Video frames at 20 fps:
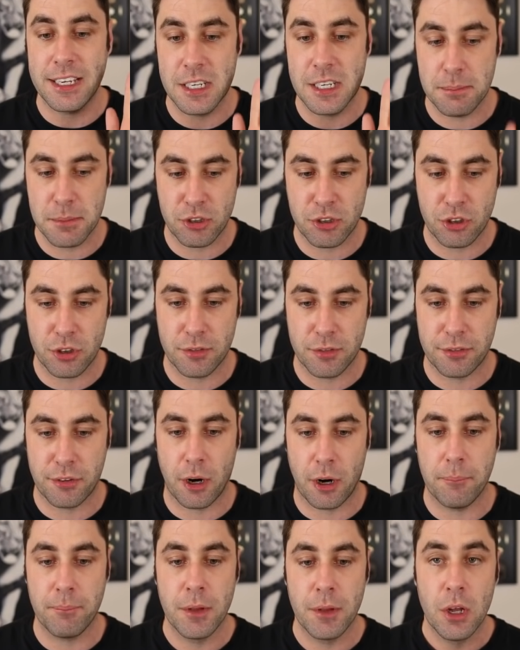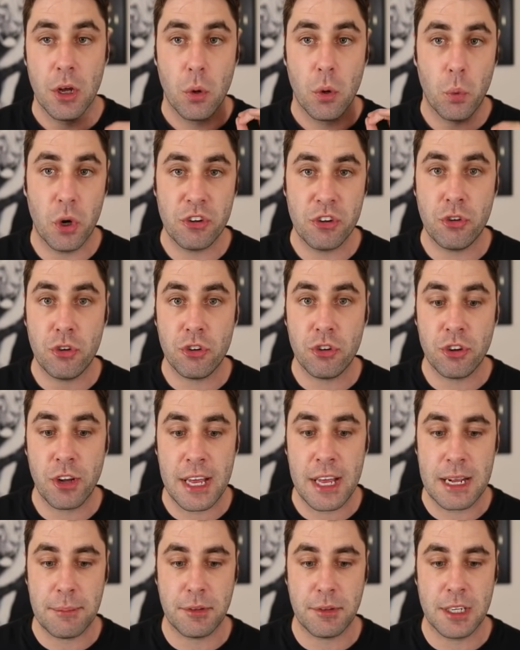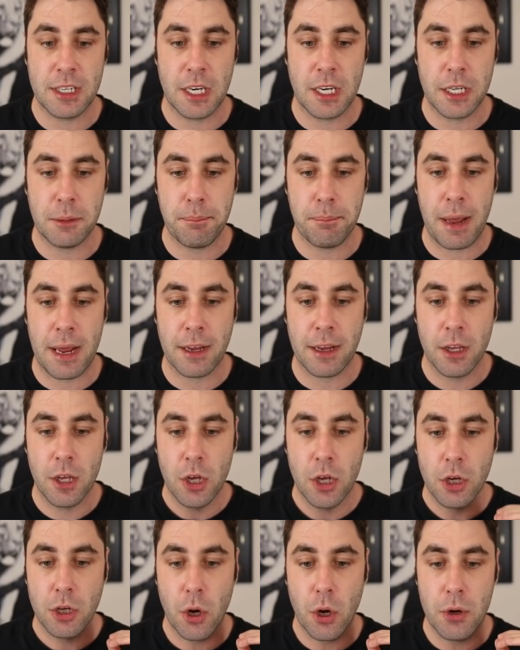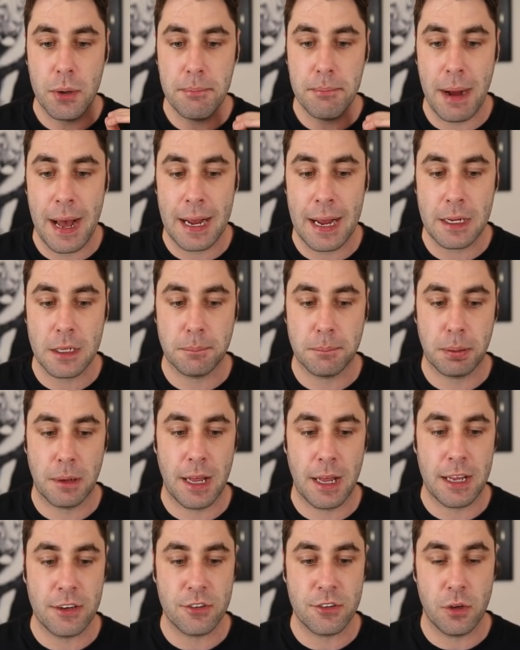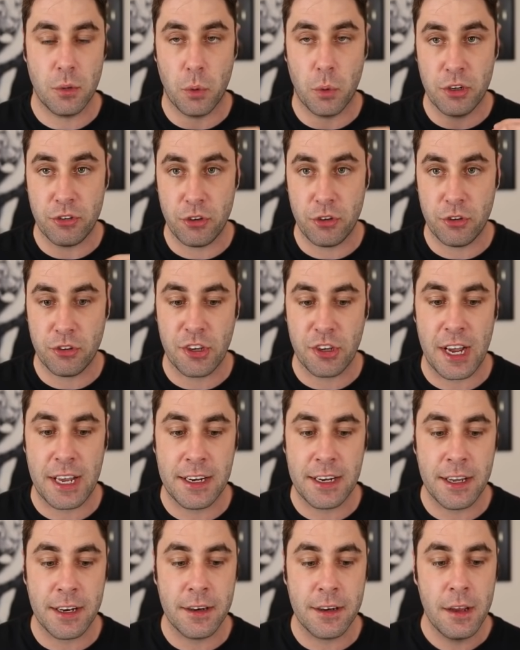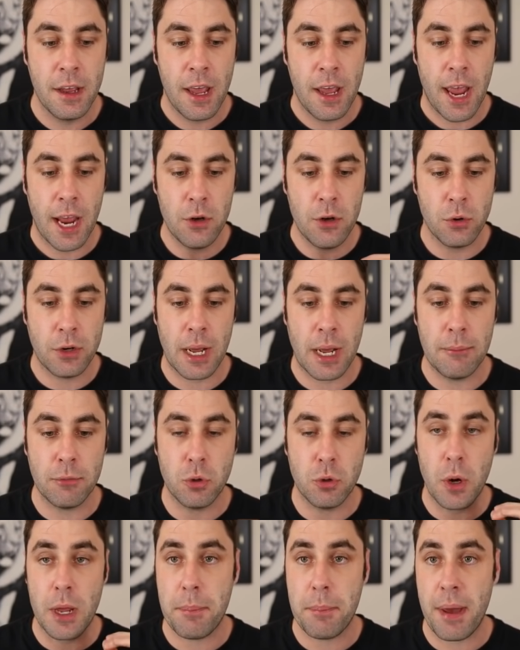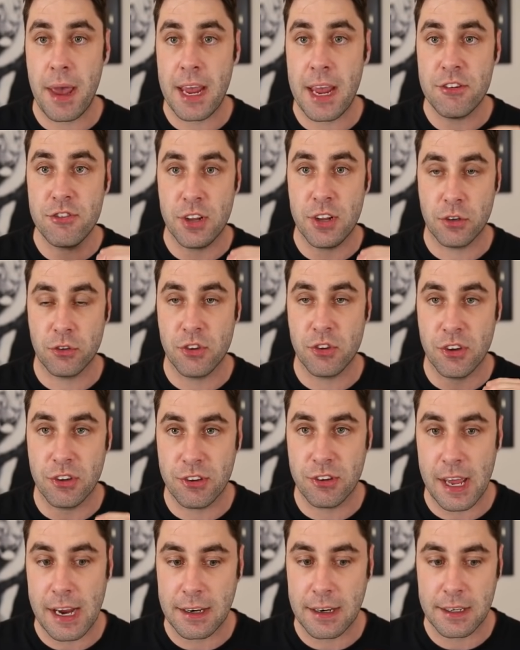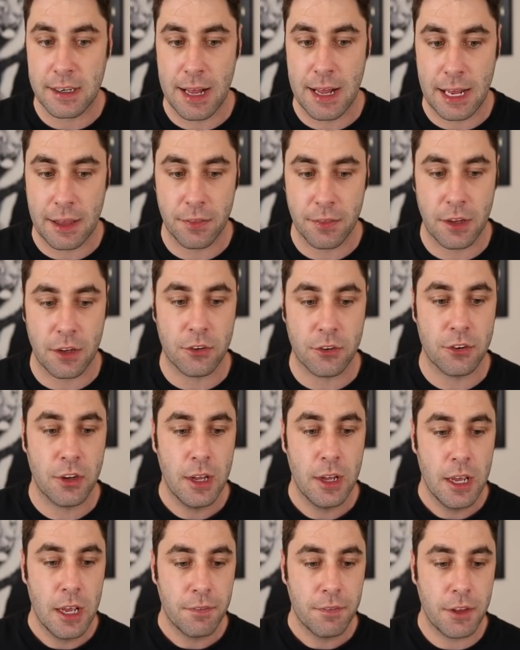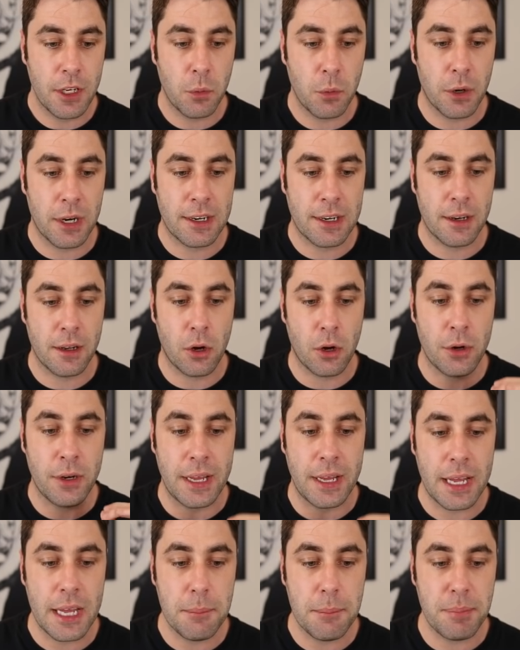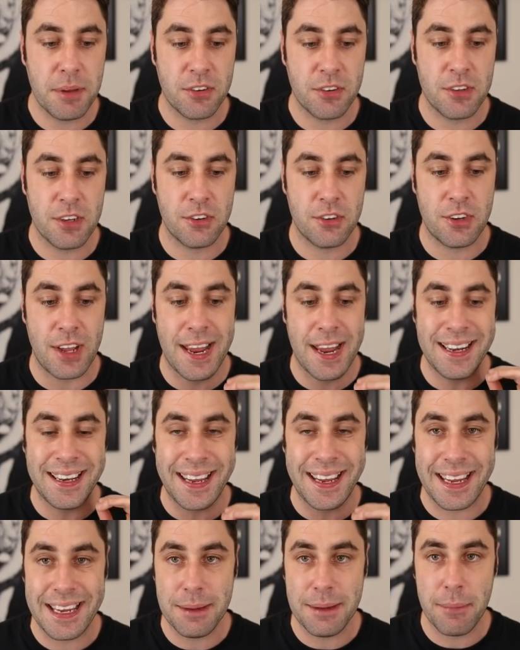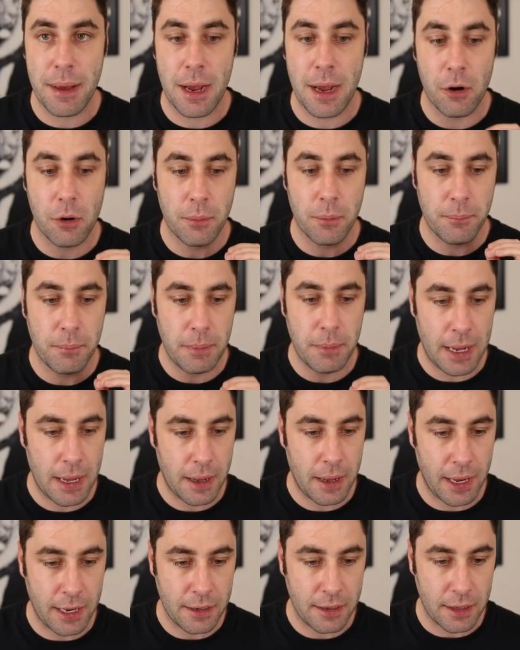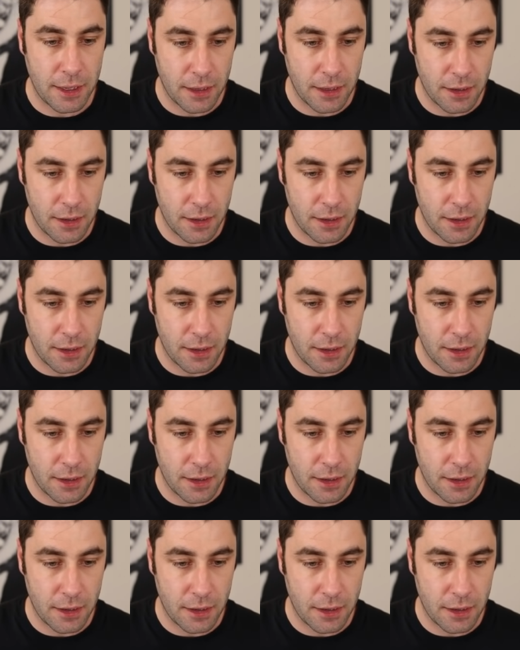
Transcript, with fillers: a commission from. Once you sign up to ClickBank, go to Marketplace. Once you sign in, and you'll come to a page that looks exactly like this. Then you want to click on e-business and email uh, and